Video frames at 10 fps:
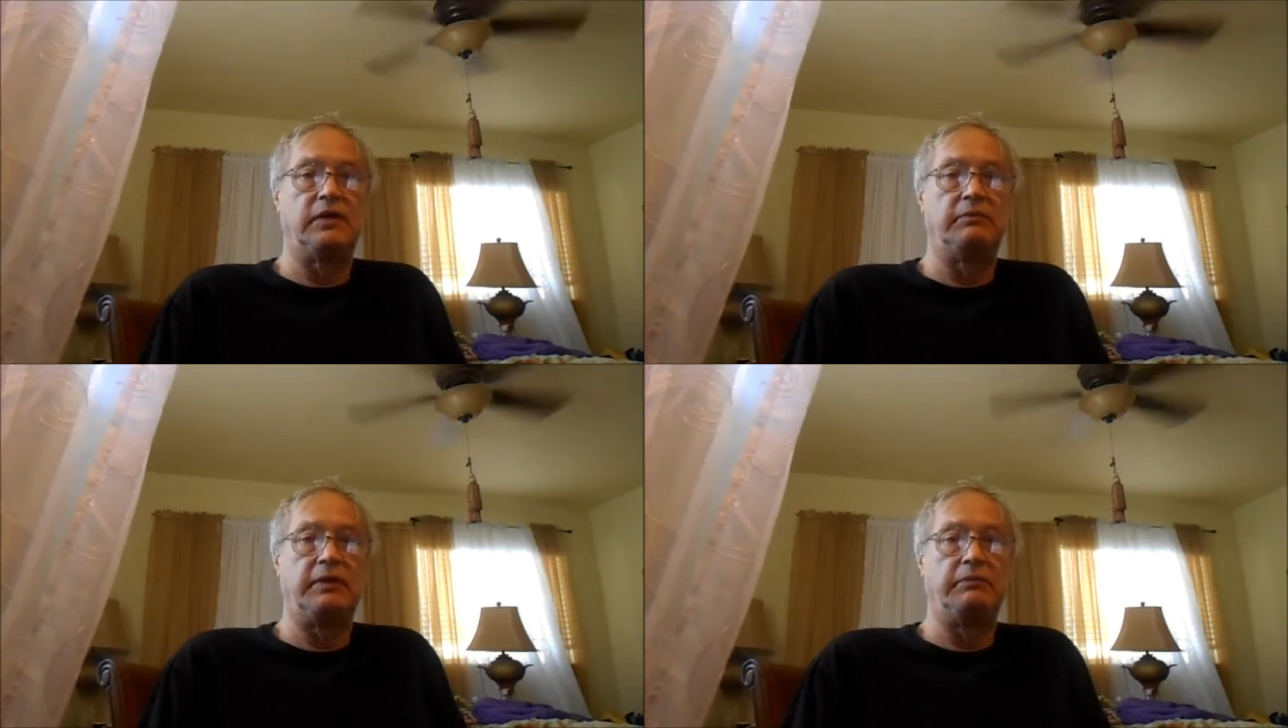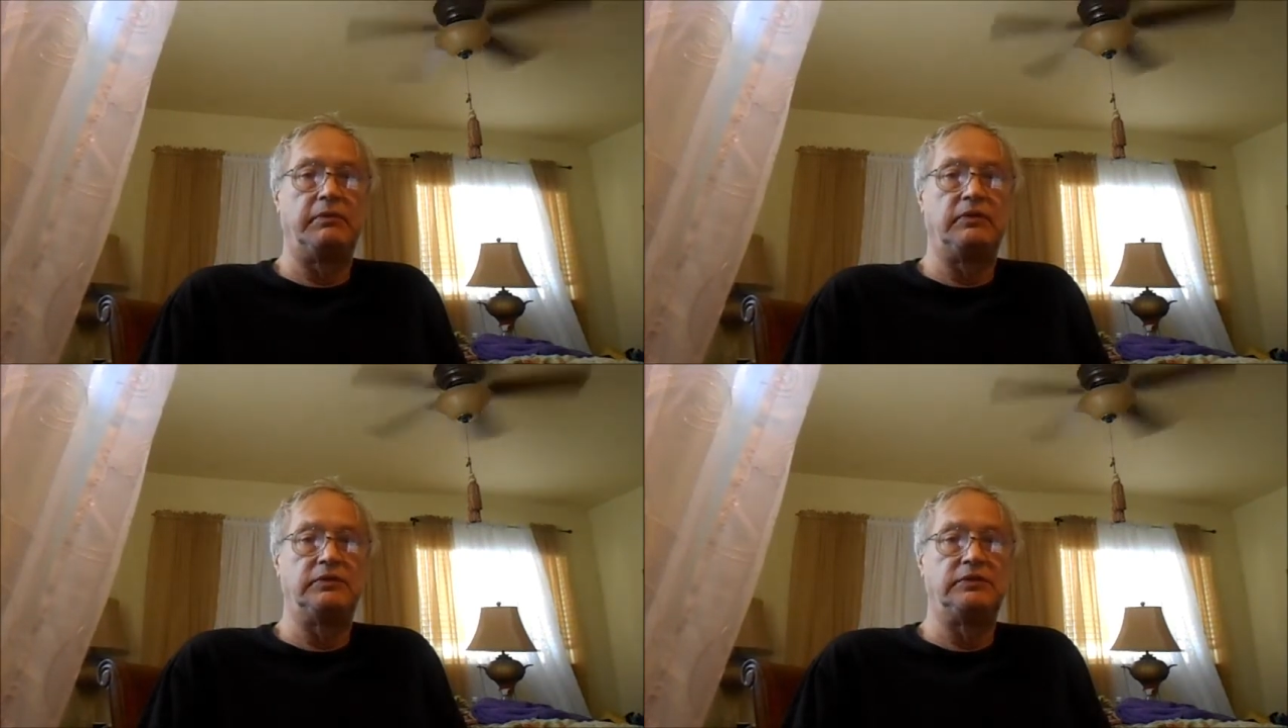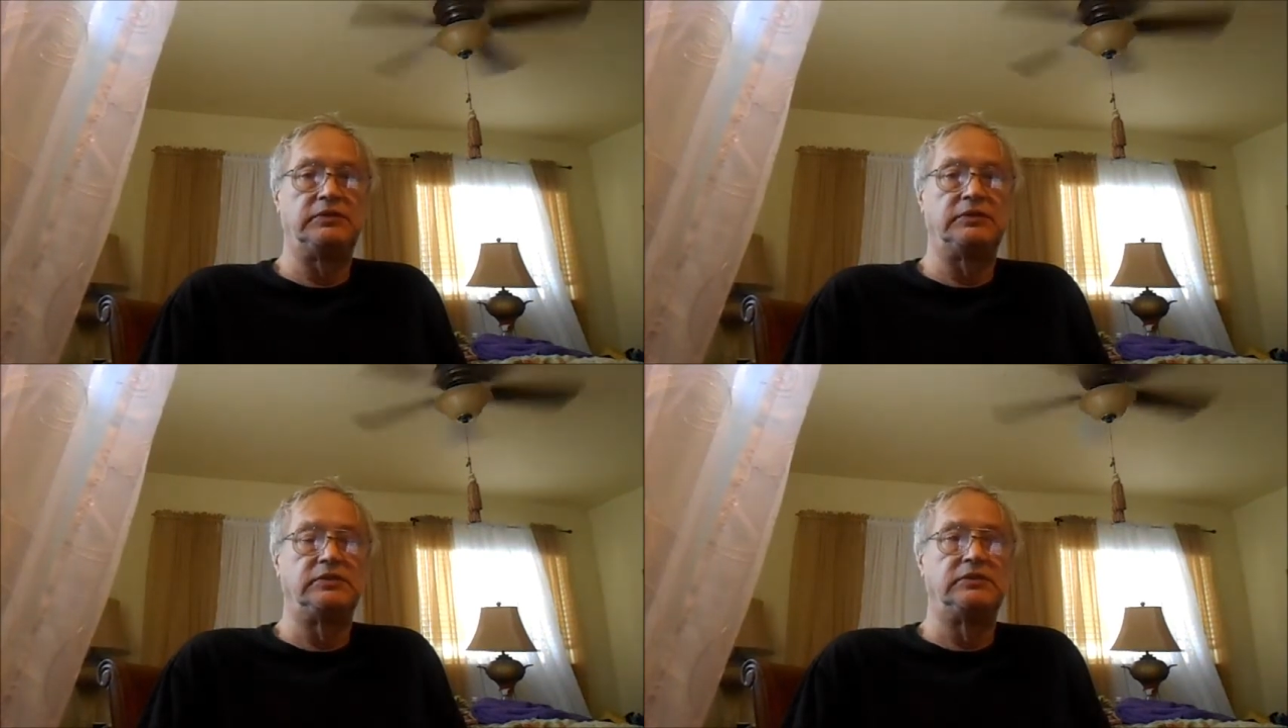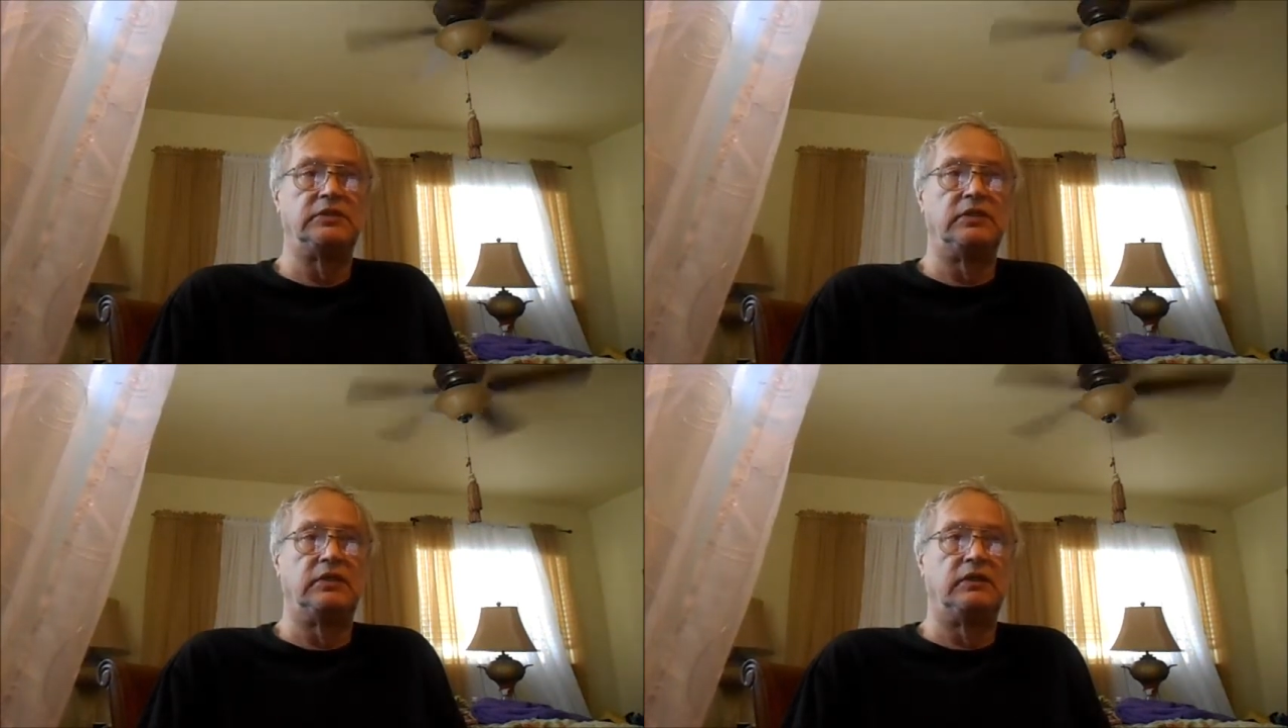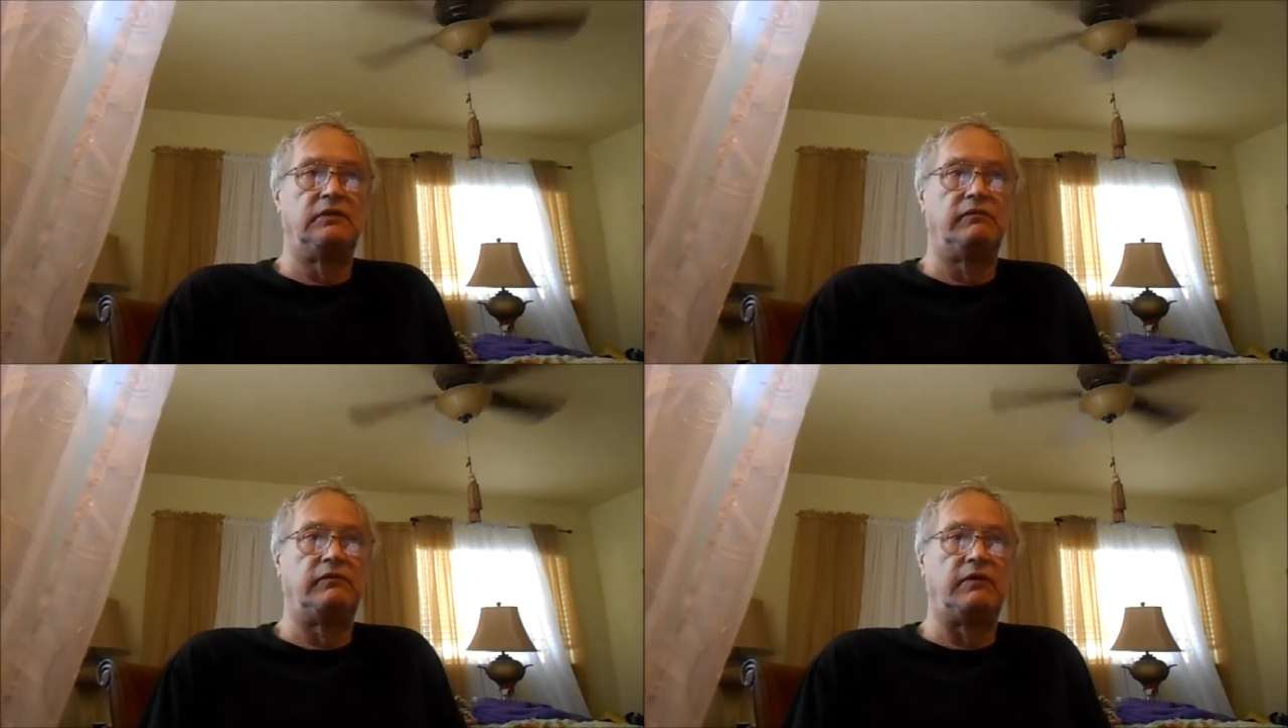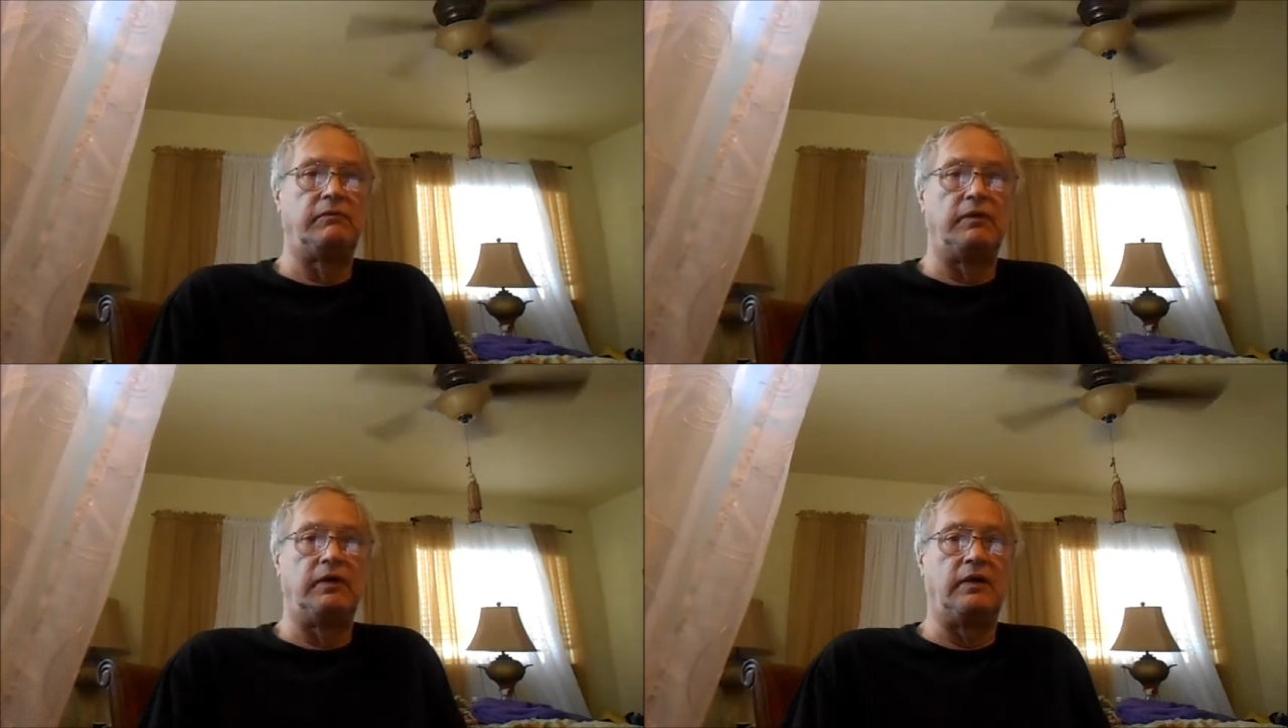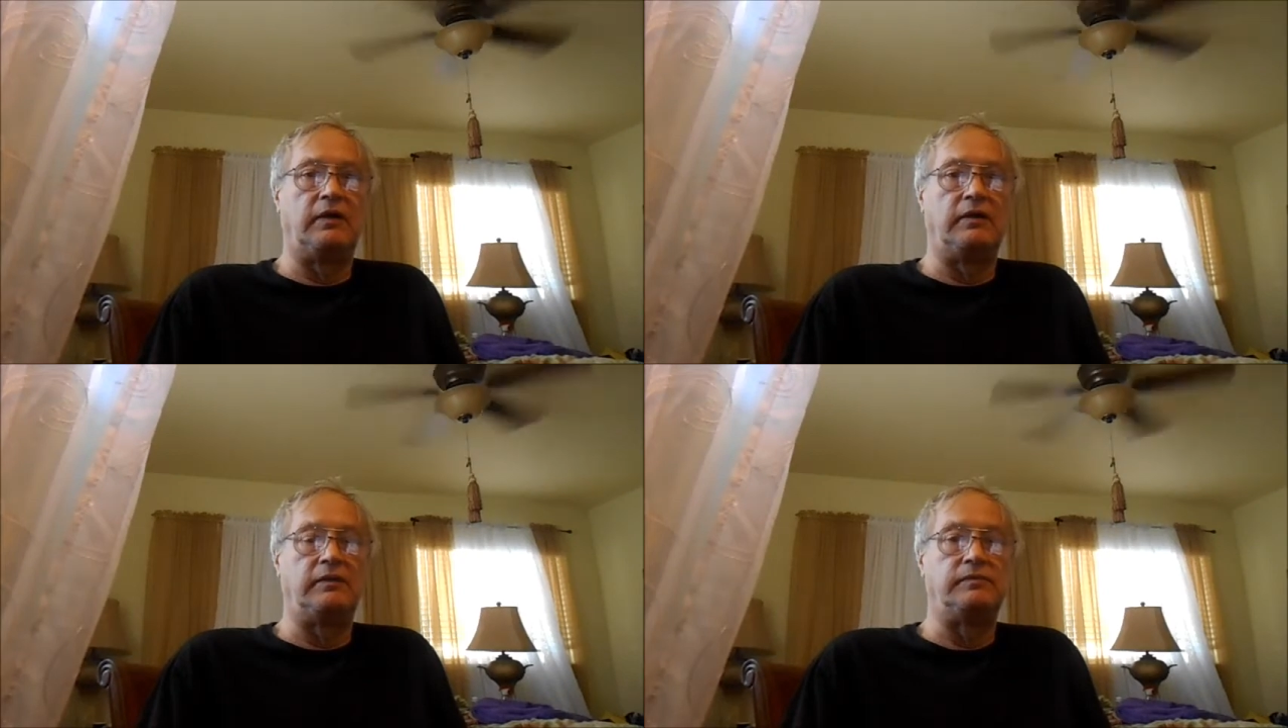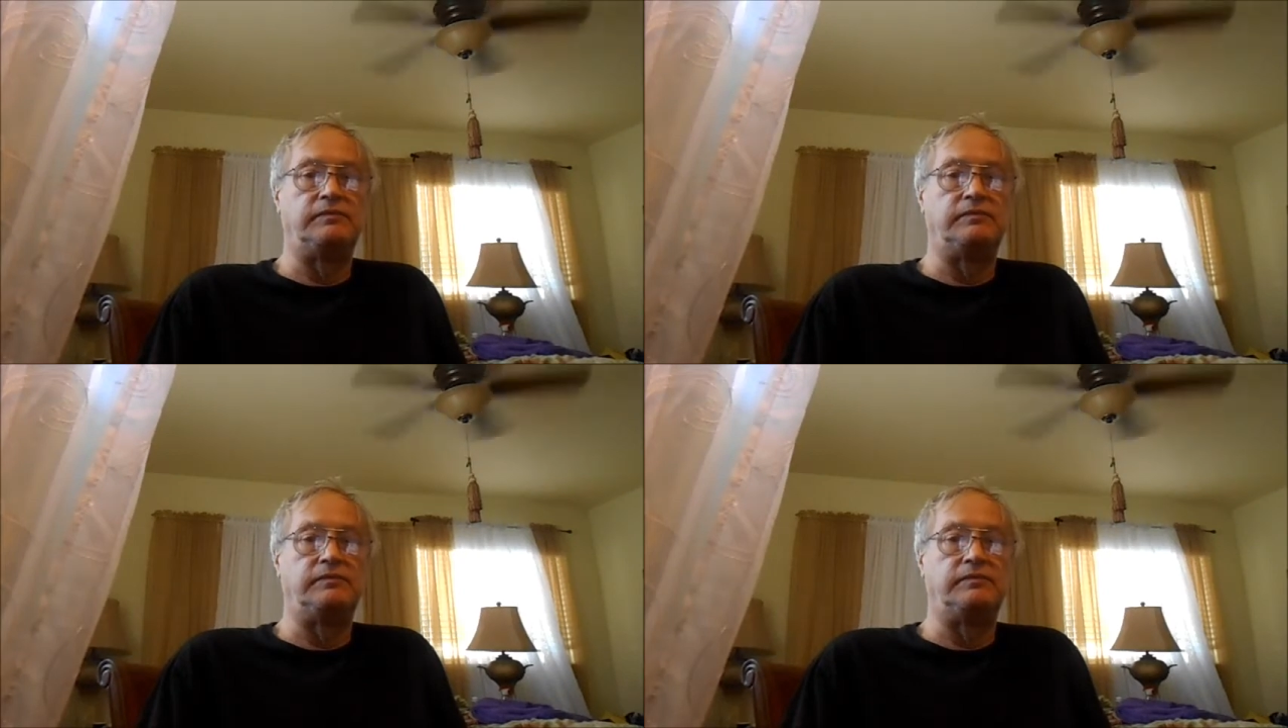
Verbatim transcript: our members. From uh,